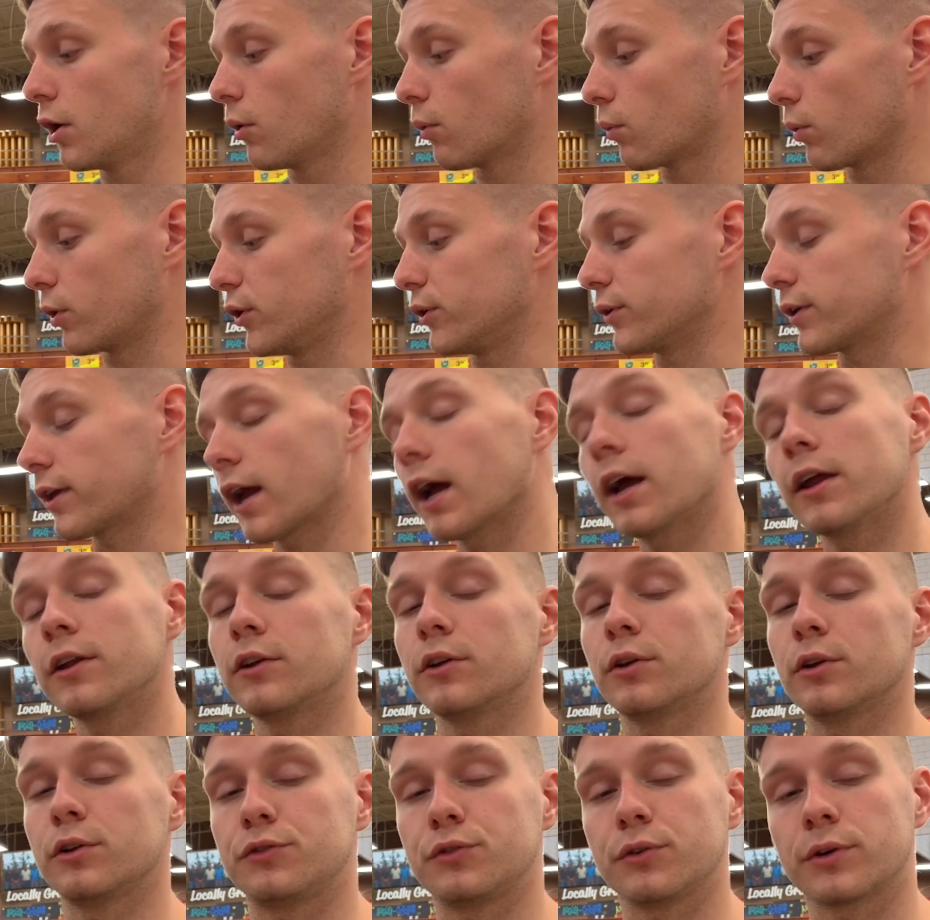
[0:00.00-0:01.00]
What you can
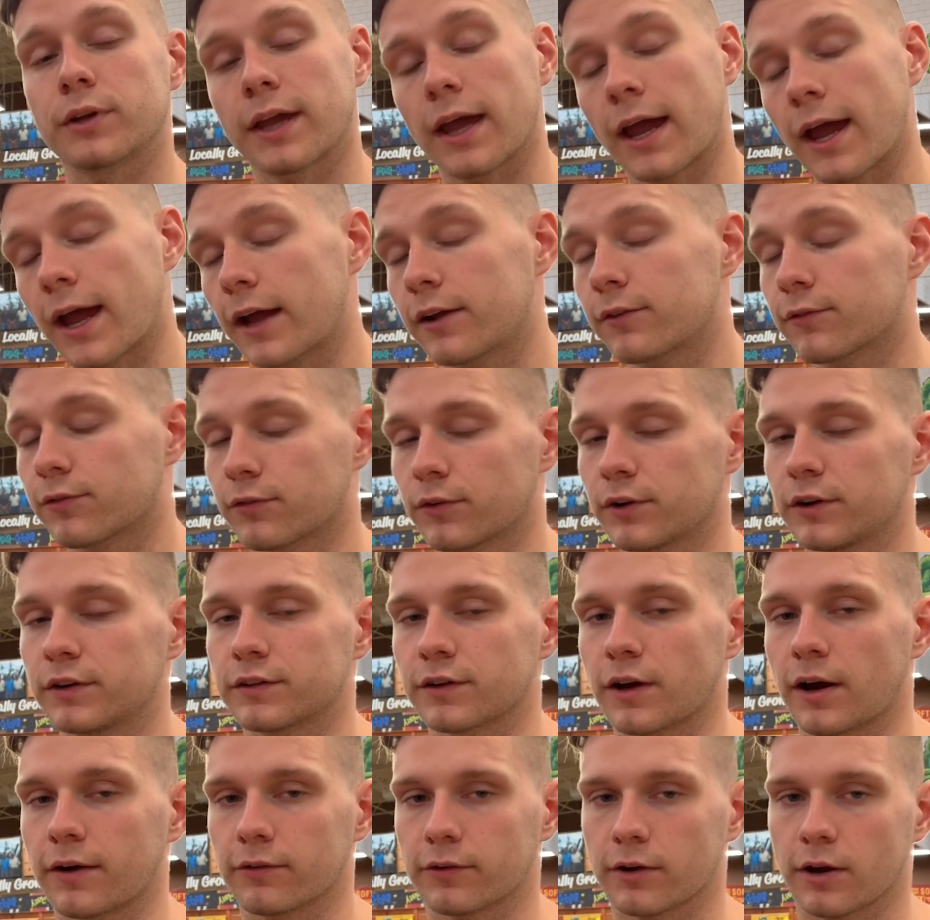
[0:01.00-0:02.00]
do is you can freeze
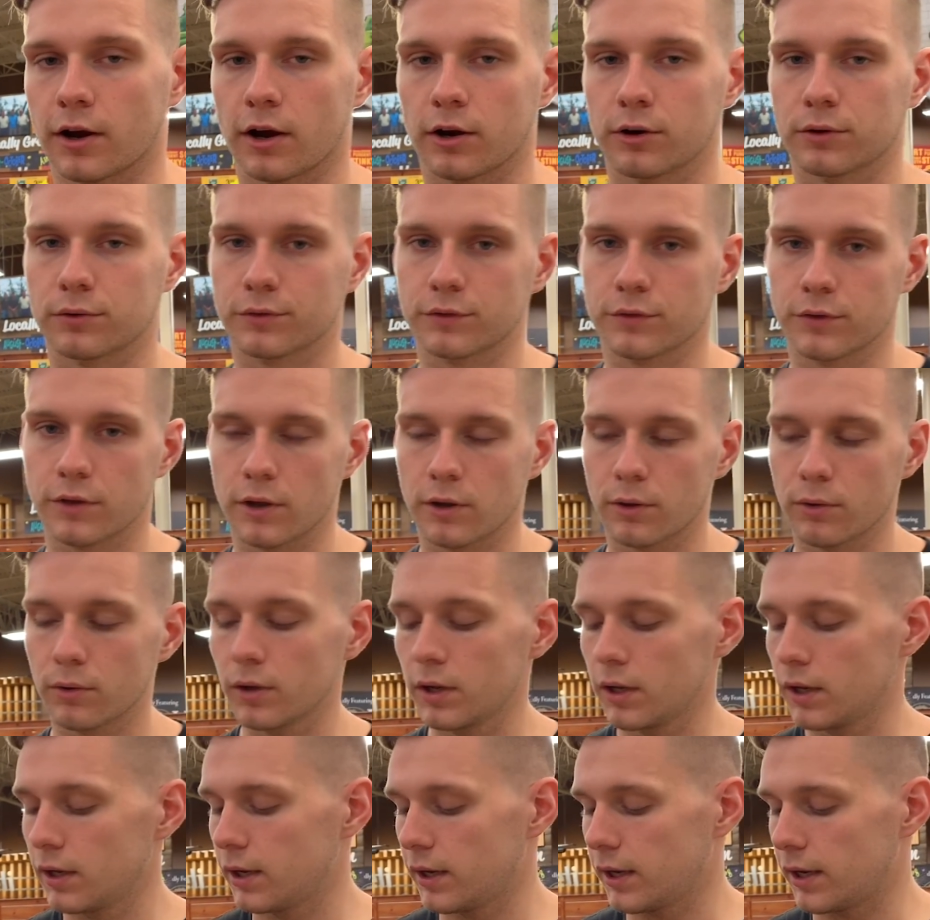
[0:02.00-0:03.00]
avocados though,
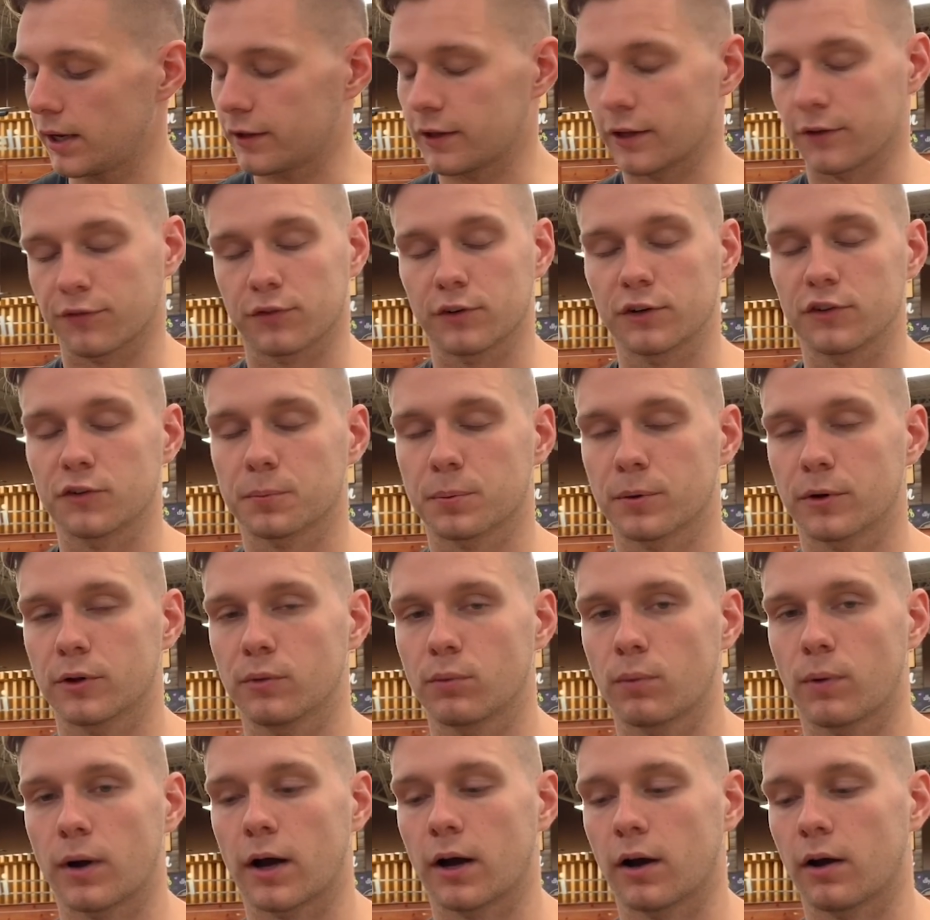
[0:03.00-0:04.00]
and they freeze pretty
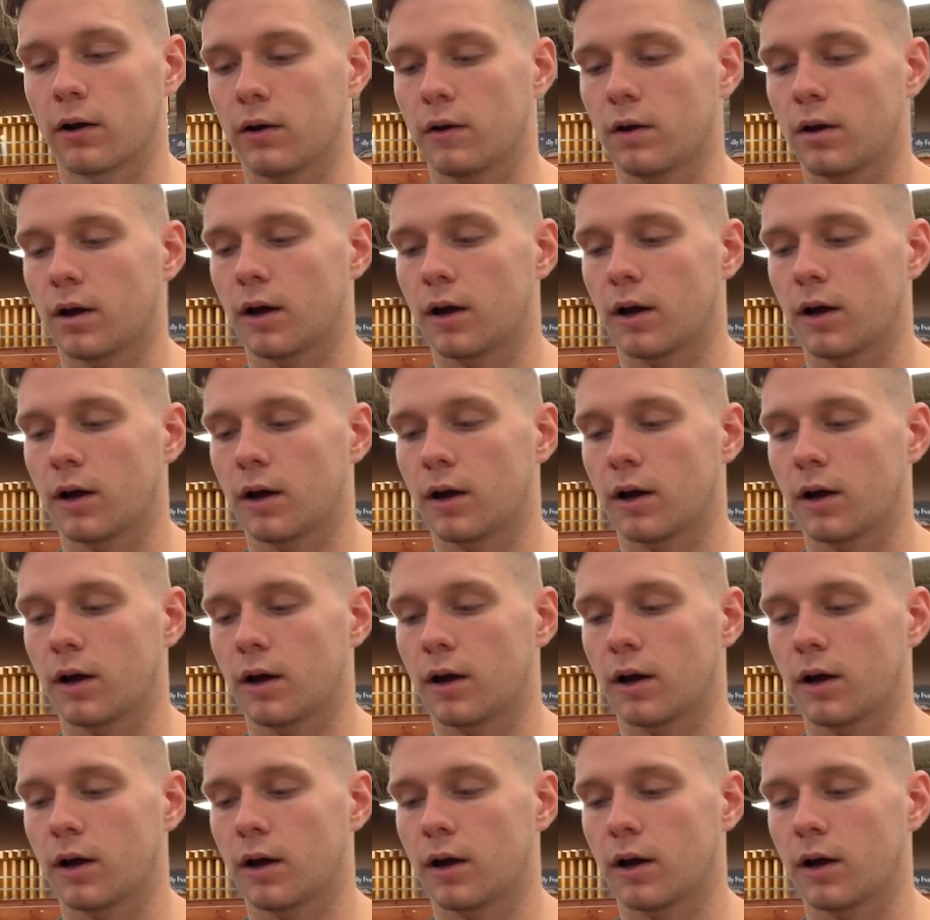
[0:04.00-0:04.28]
well.